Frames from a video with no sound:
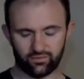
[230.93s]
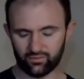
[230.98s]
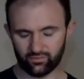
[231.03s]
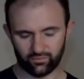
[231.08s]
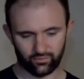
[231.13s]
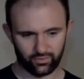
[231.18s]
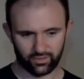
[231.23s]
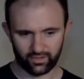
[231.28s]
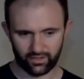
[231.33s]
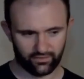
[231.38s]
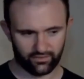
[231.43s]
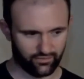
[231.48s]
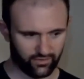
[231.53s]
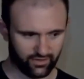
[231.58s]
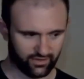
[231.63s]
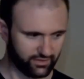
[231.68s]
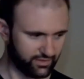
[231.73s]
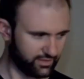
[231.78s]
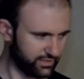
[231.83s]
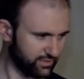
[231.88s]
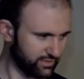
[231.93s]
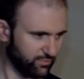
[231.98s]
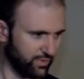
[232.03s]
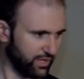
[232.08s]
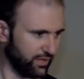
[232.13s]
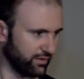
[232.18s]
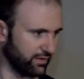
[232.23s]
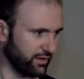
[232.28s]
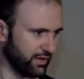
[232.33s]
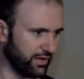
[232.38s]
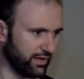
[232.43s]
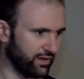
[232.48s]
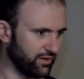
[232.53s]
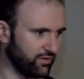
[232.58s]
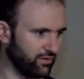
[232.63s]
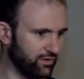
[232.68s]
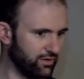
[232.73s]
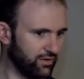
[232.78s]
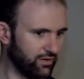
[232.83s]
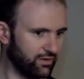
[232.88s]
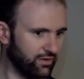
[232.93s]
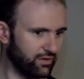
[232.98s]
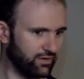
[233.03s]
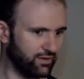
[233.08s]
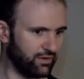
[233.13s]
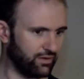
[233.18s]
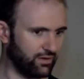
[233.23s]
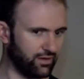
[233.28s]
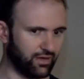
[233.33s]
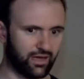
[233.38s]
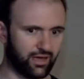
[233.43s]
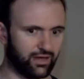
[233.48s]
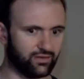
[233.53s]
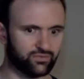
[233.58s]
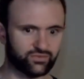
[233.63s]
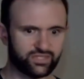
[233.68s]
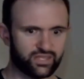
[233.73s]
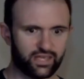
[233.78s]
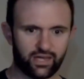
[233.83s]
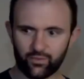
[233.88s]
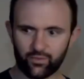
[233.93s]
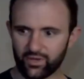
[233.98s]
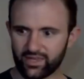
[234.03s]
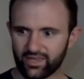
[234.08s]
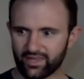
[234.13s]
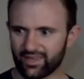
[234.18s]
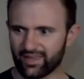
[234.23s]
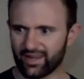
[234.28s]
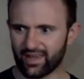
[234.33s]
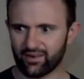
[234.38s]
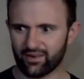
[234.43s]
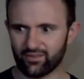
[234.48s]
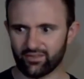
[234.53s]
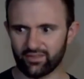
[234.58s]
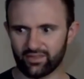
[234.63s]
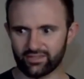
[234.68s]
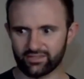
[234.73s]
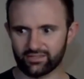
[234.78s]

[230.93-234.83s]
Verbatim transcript: Whatever, it doesn't matter now. I don't see how we could get out of this.